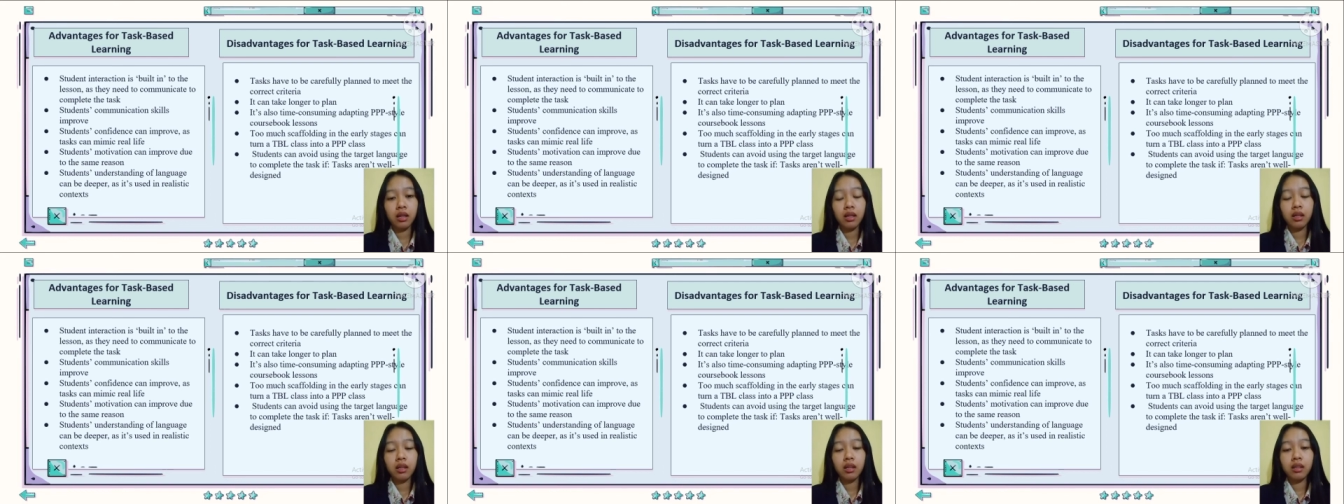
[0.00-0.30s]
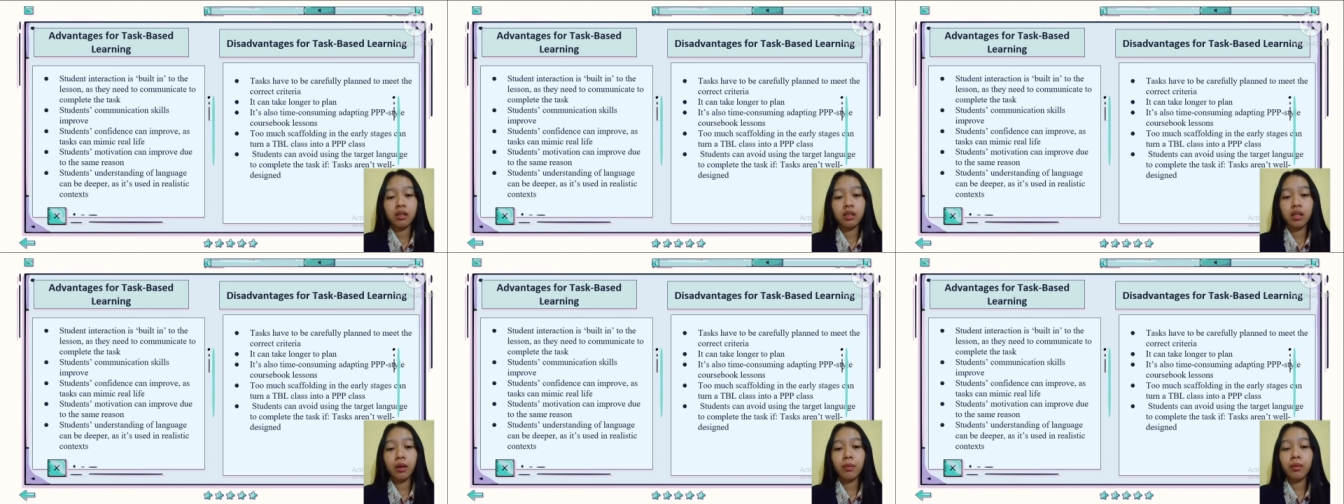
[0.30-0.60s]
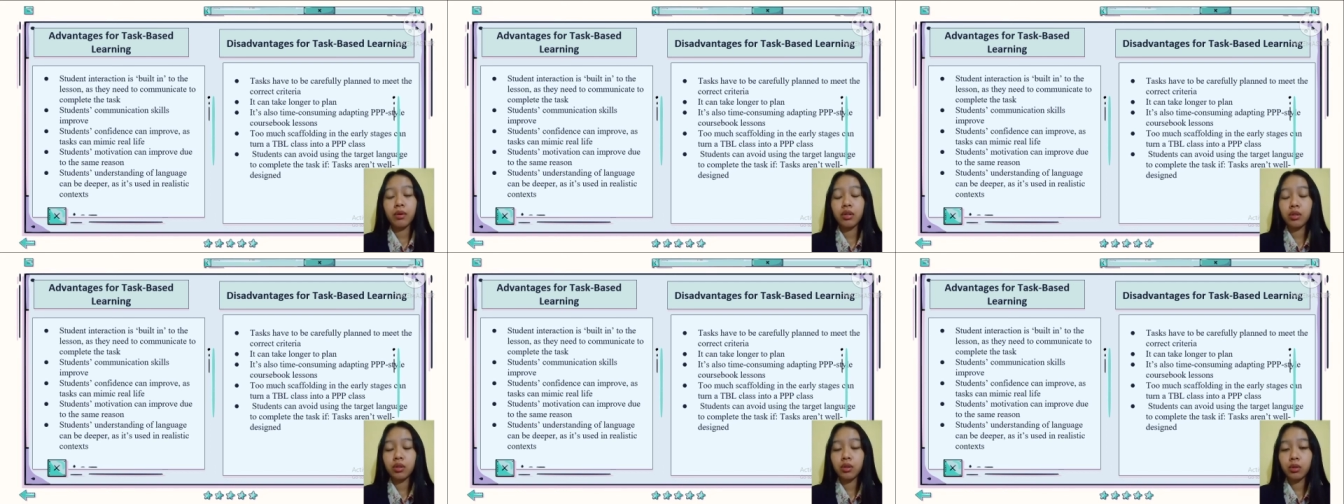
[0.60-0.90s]
Number
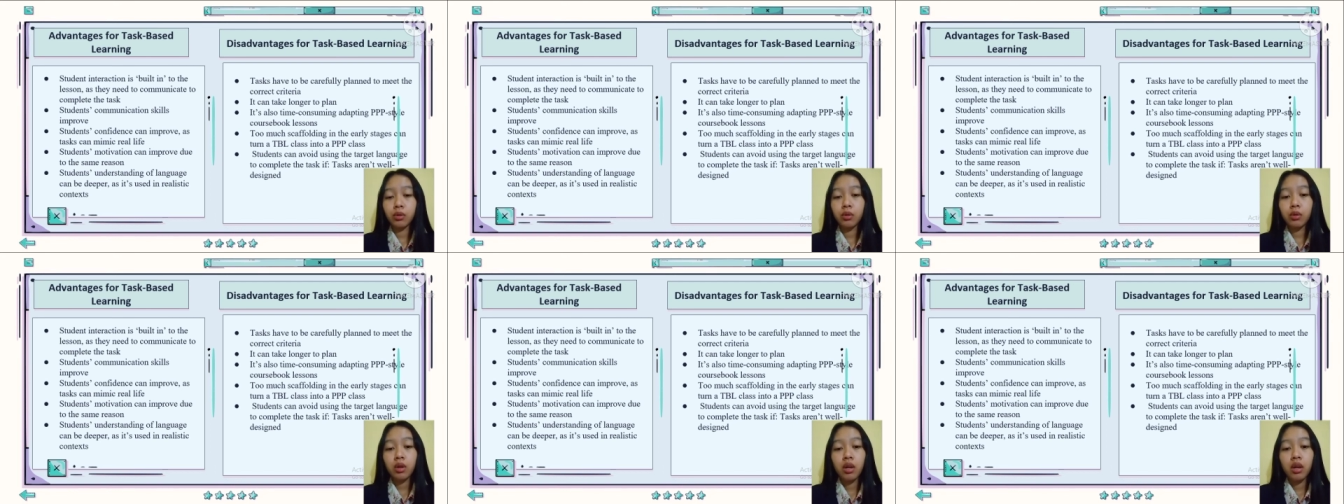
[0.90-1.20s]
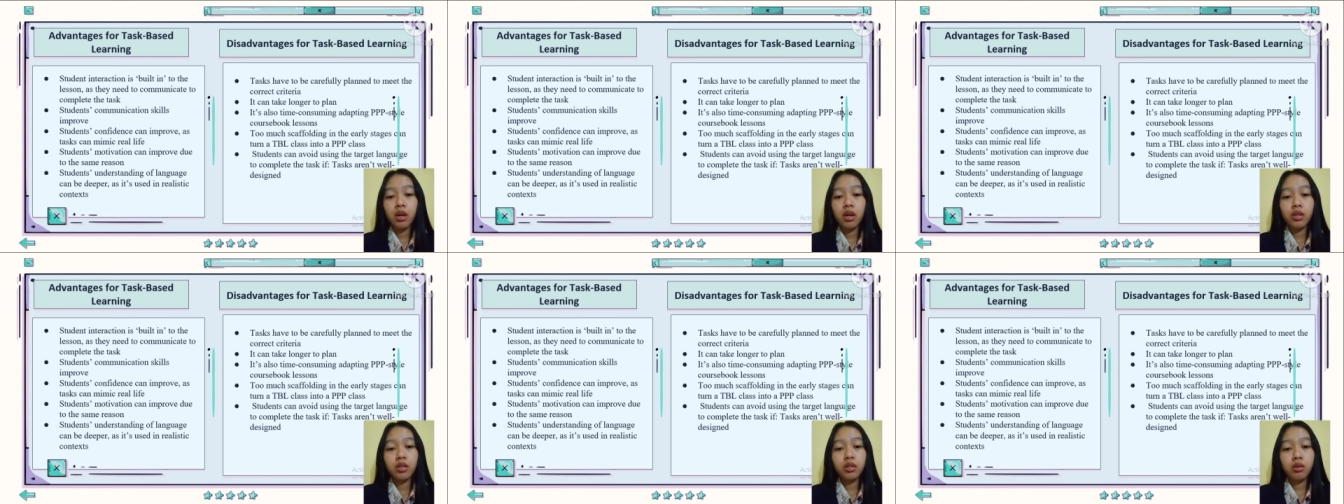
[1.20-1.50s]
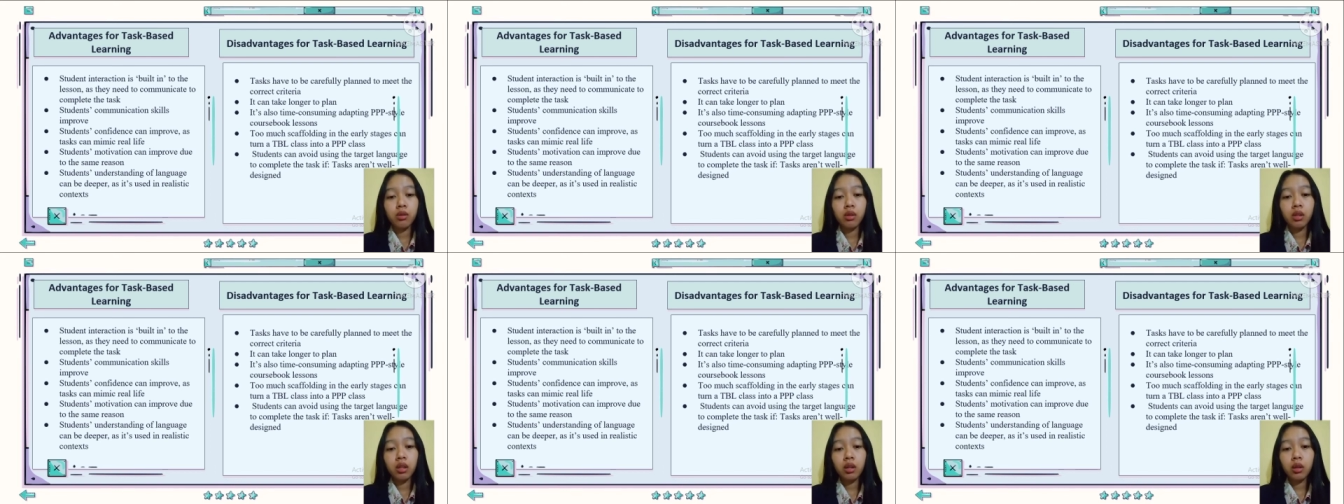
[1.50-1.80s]
two,
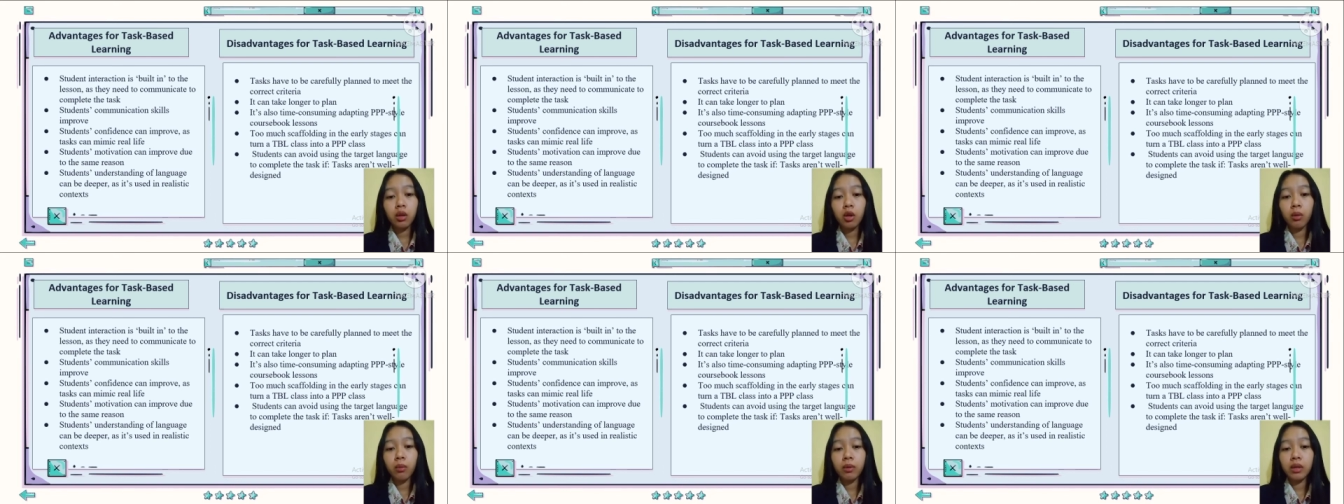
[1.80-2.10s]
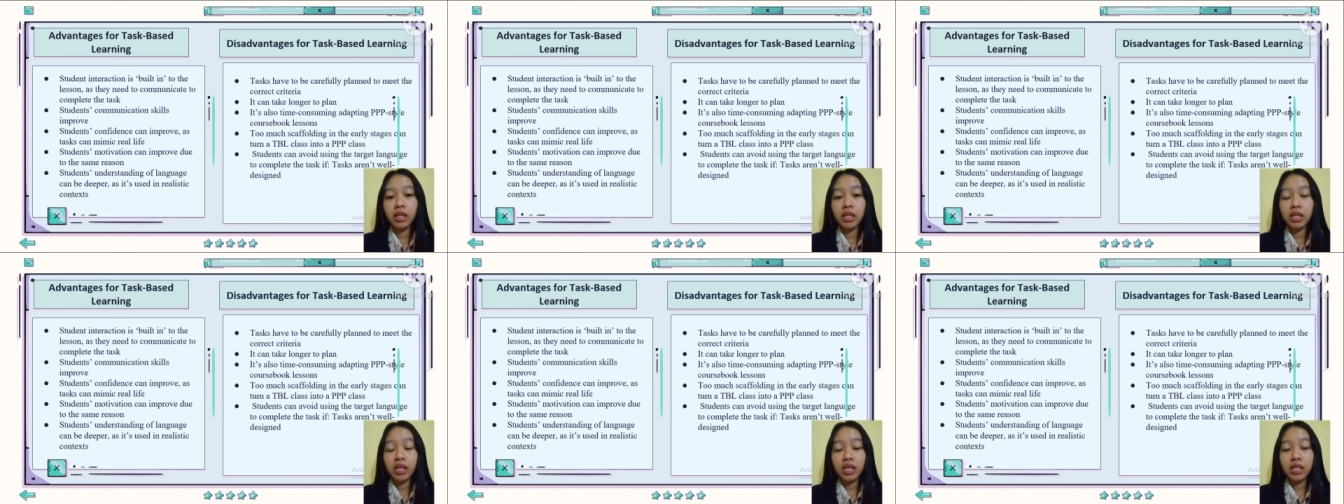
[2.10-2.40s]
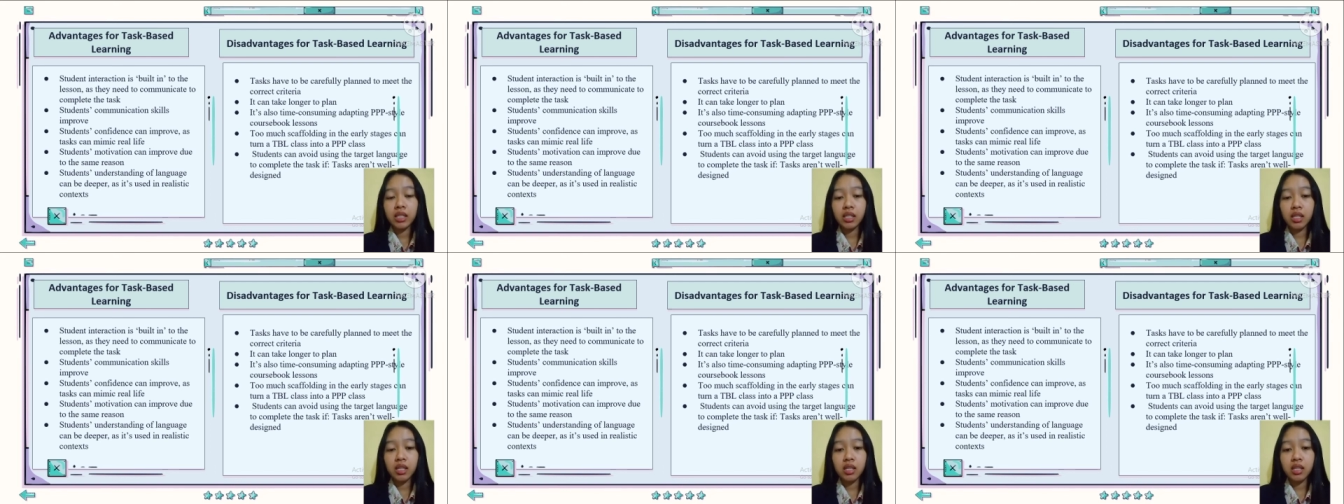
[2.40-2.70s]
student
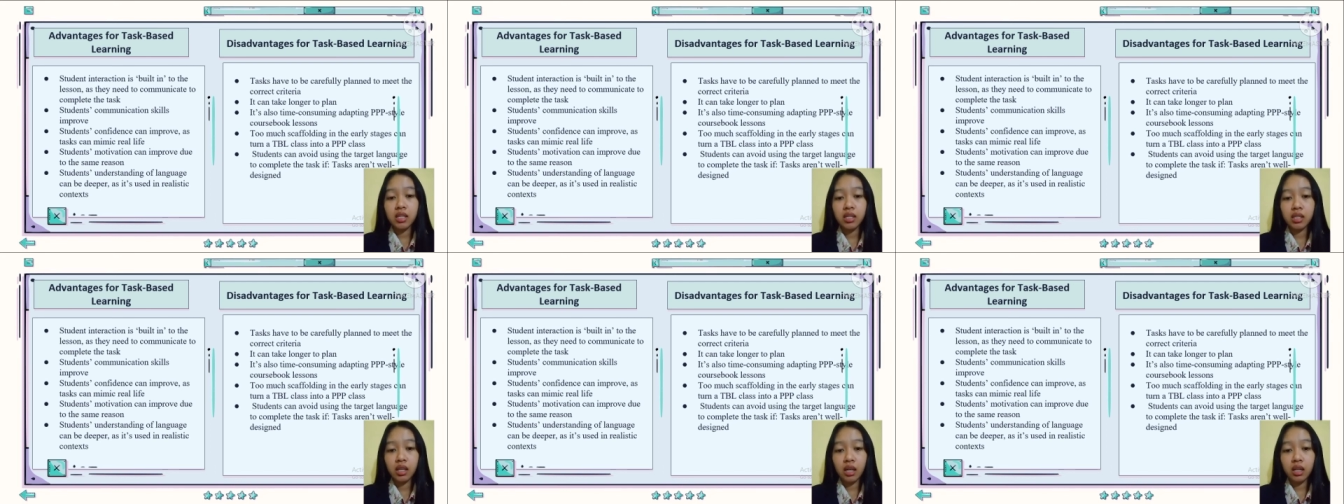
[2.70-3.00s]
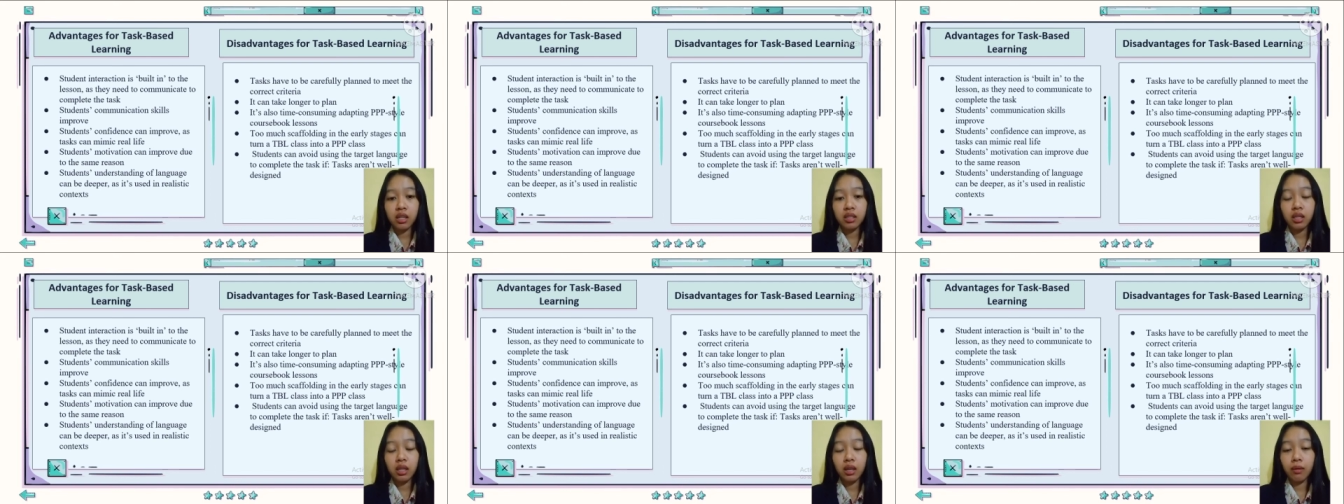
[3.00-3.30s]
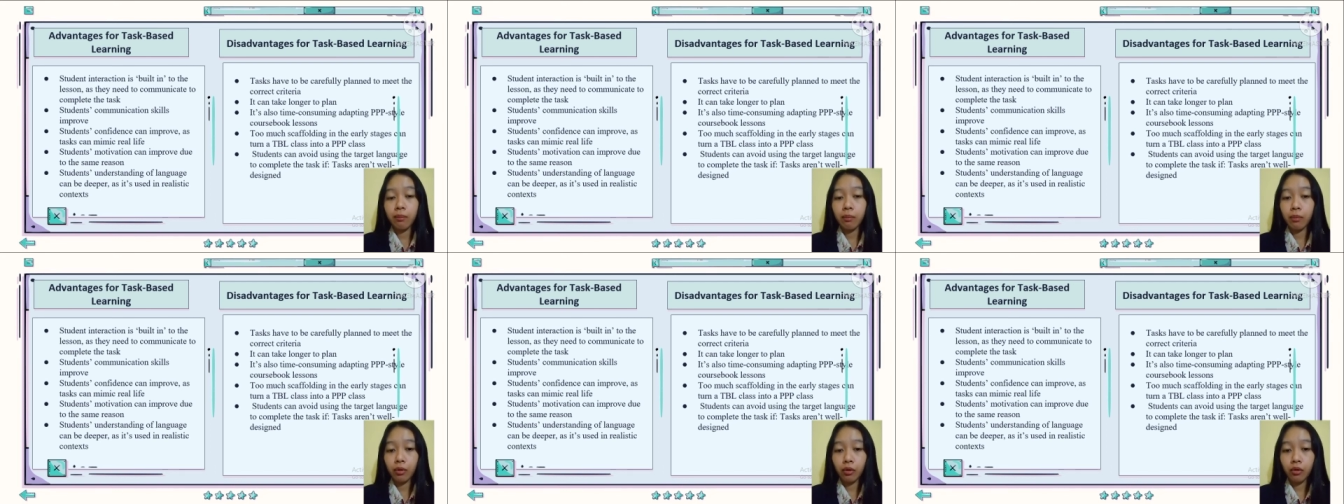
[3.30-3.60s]
communication skills
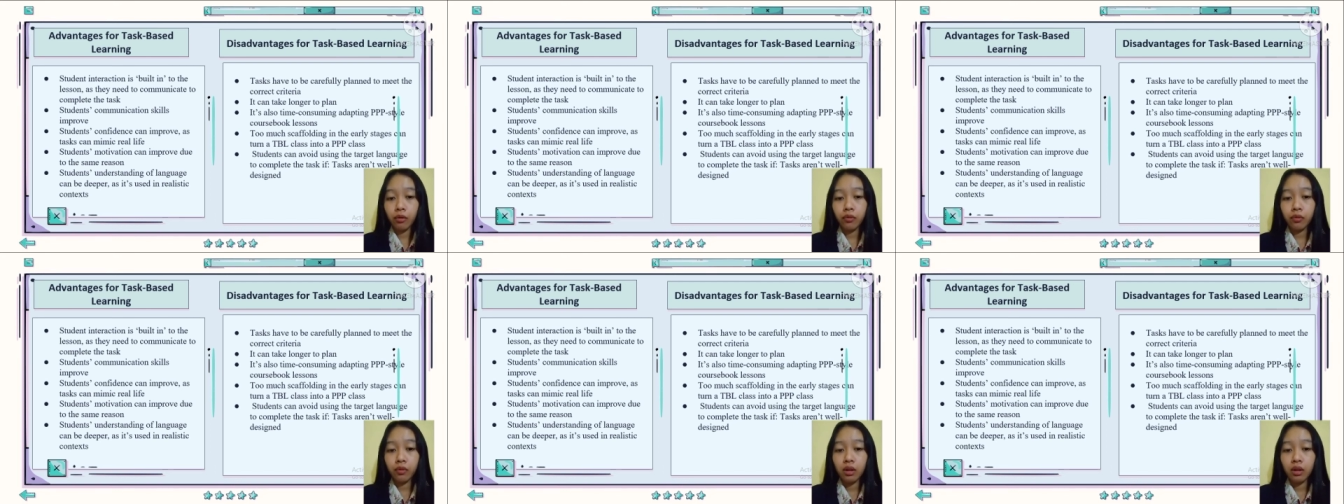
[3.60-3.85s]
improve.